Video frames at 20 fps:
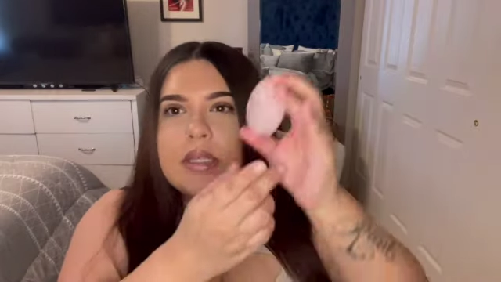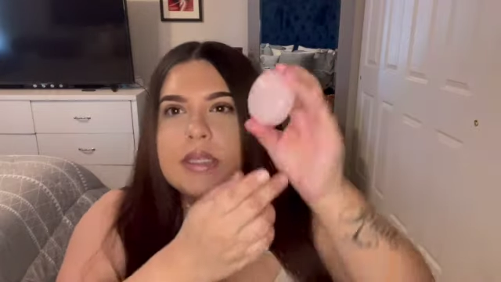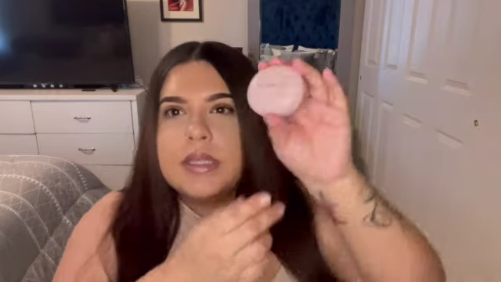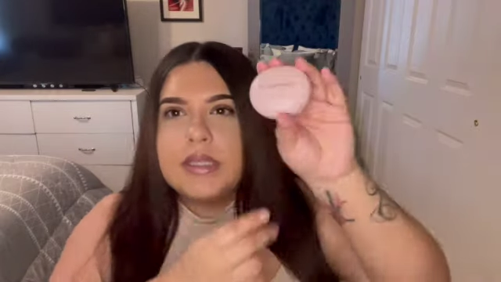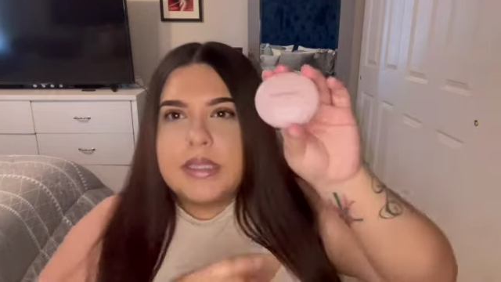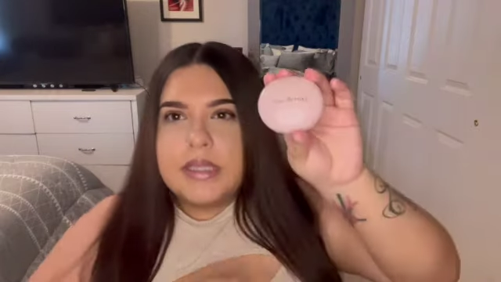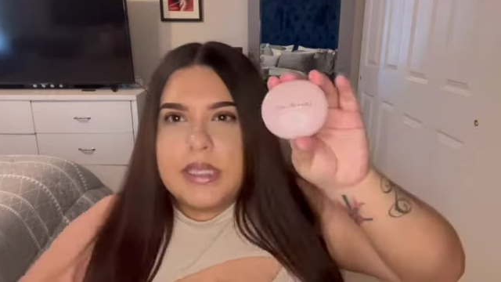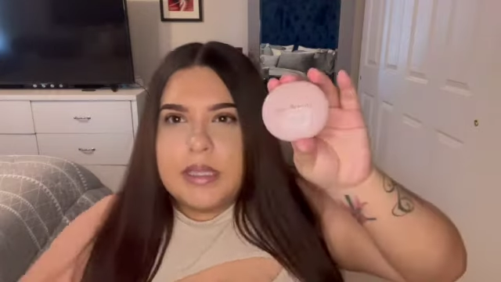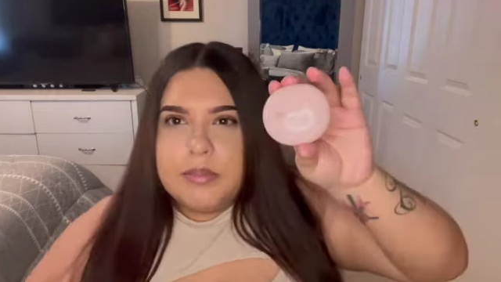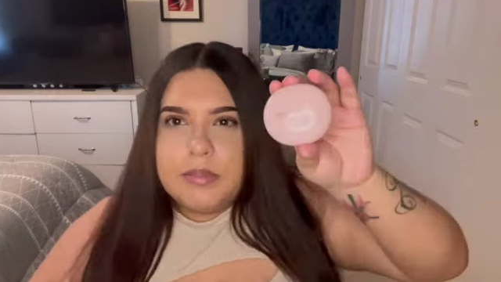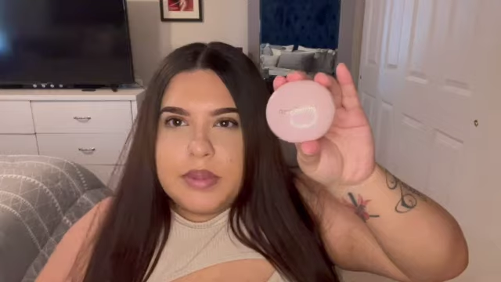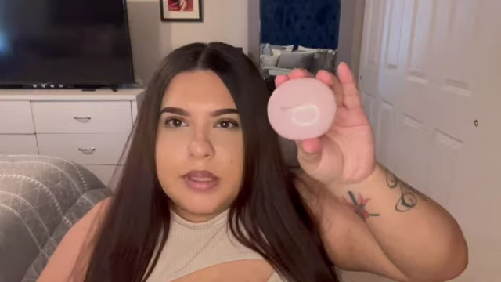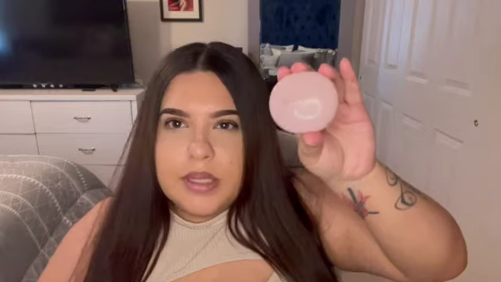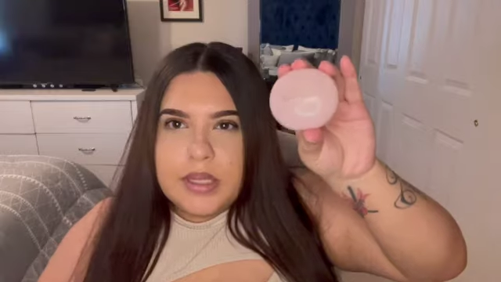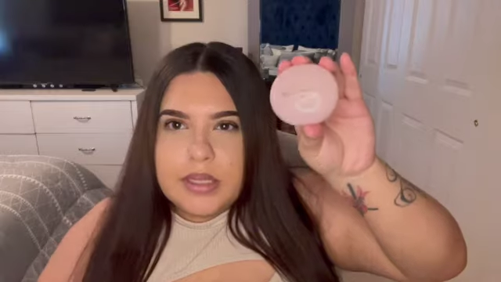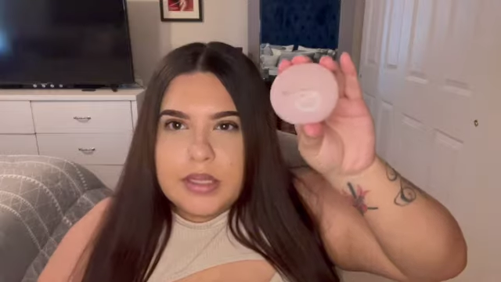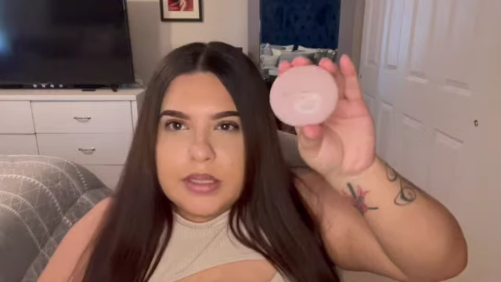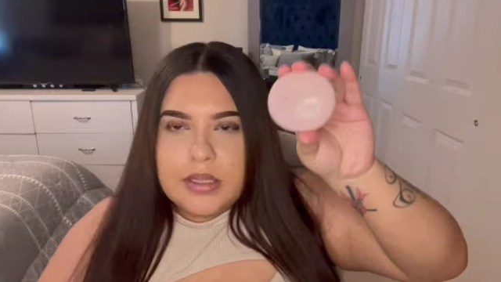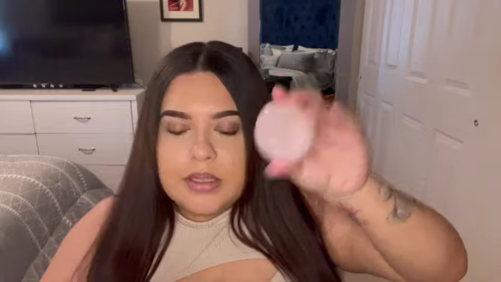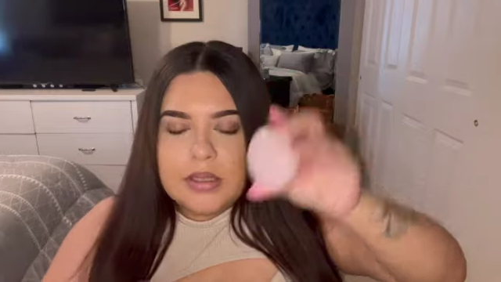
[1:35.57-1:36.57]
same
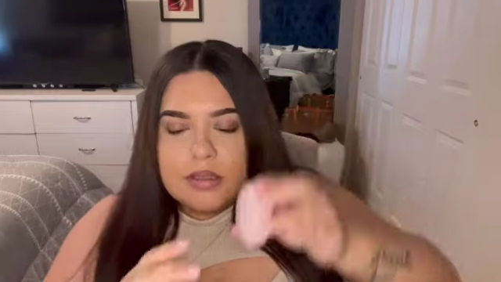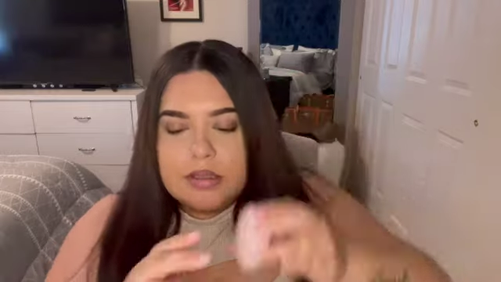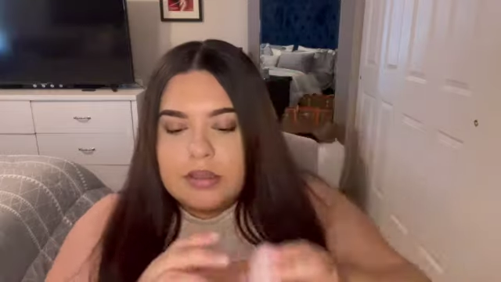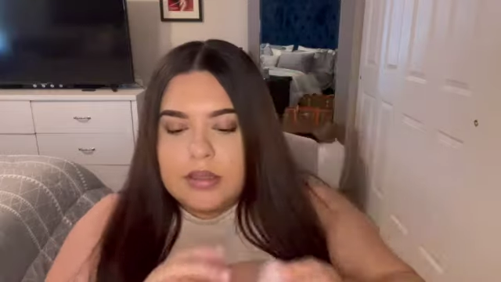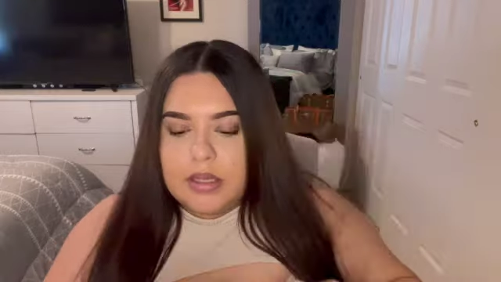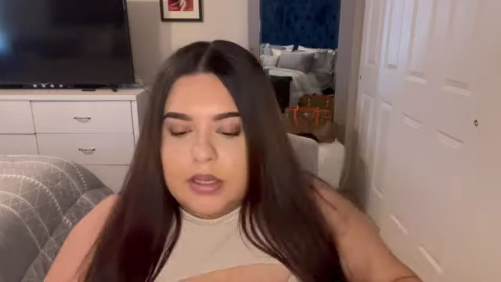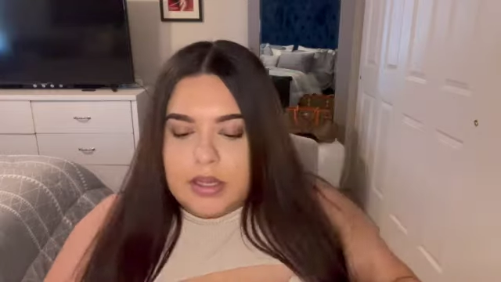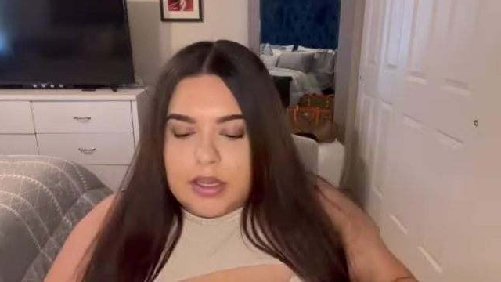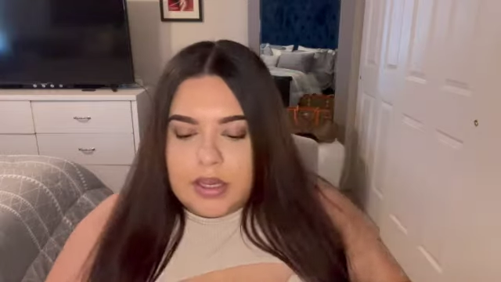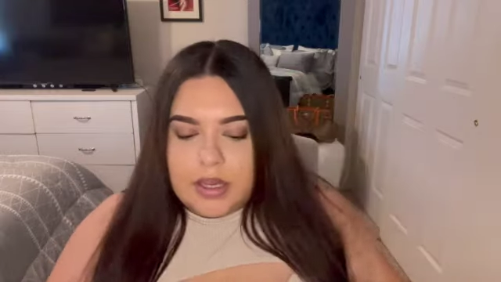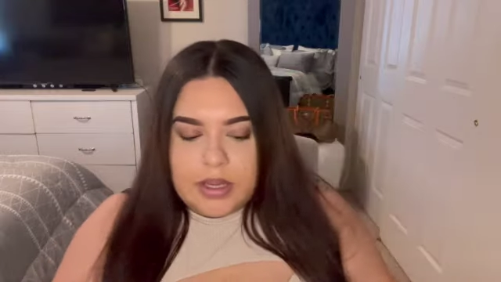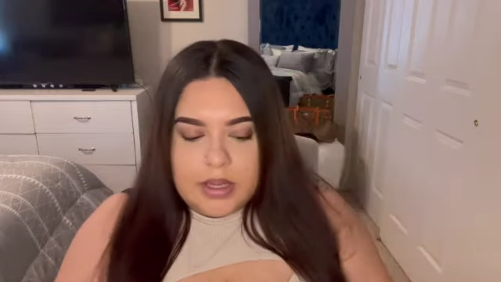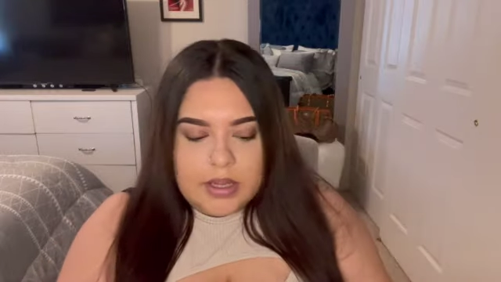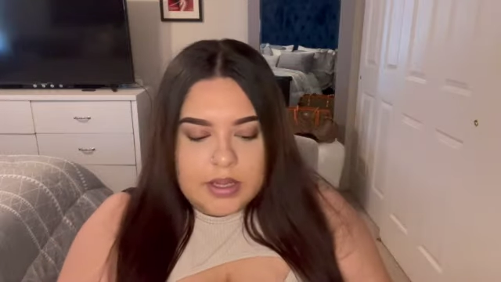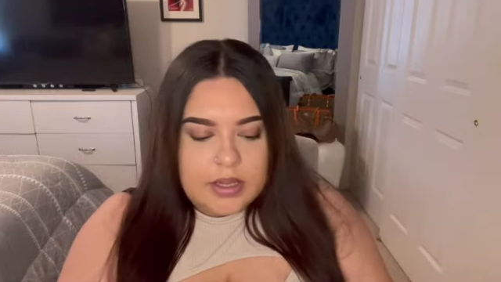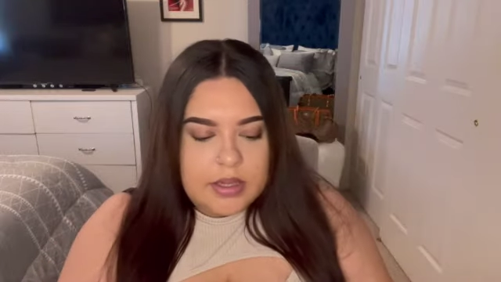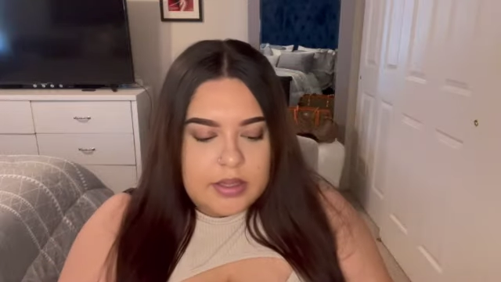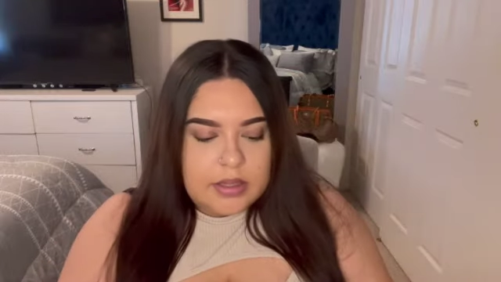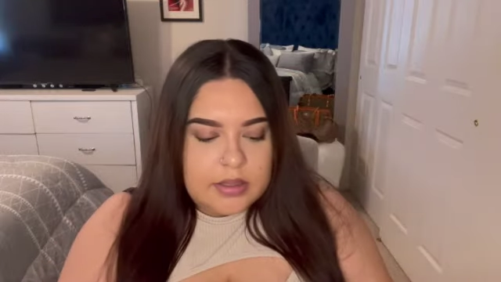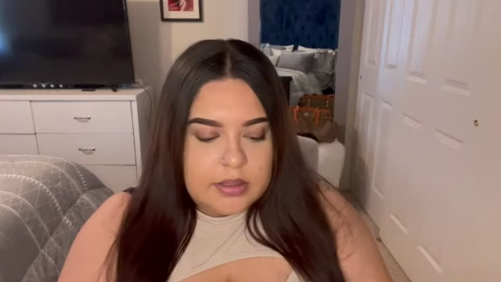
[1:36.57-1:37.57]
thing.
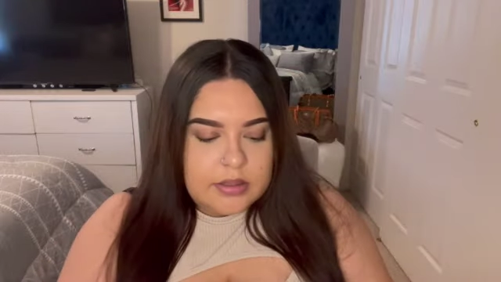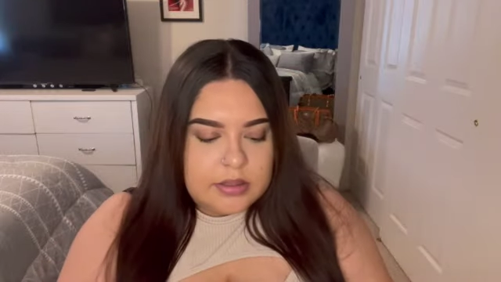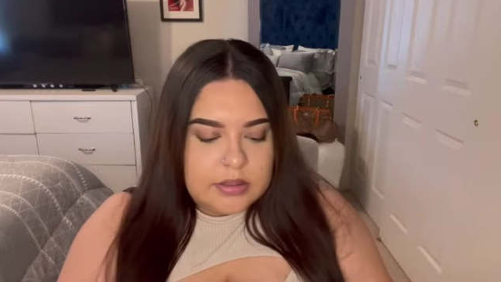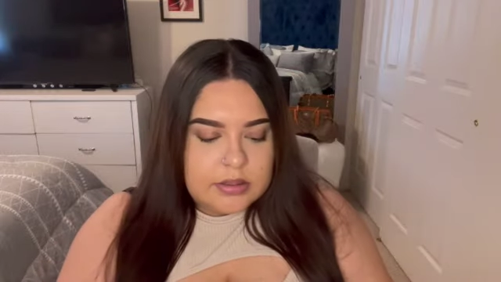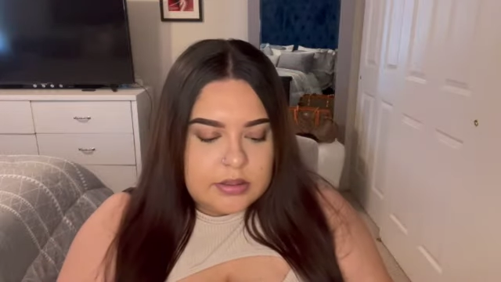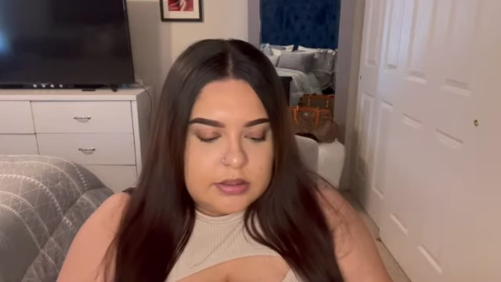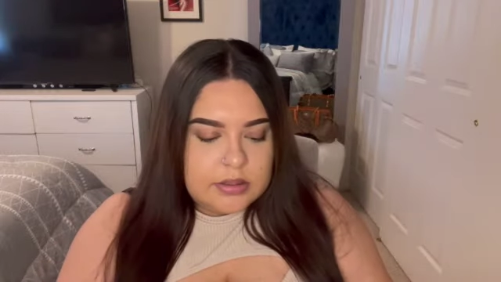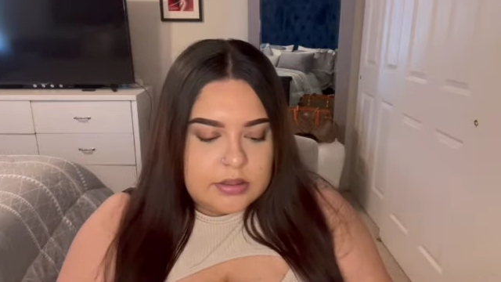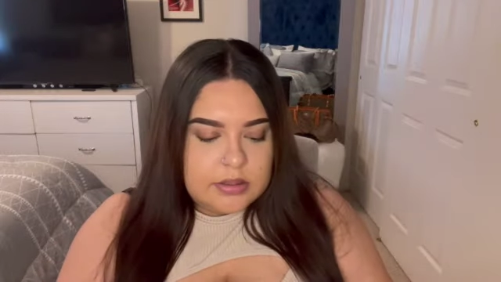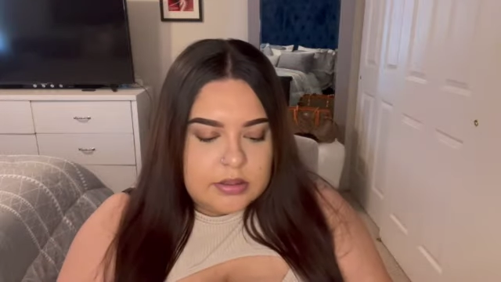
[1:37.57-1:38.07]
And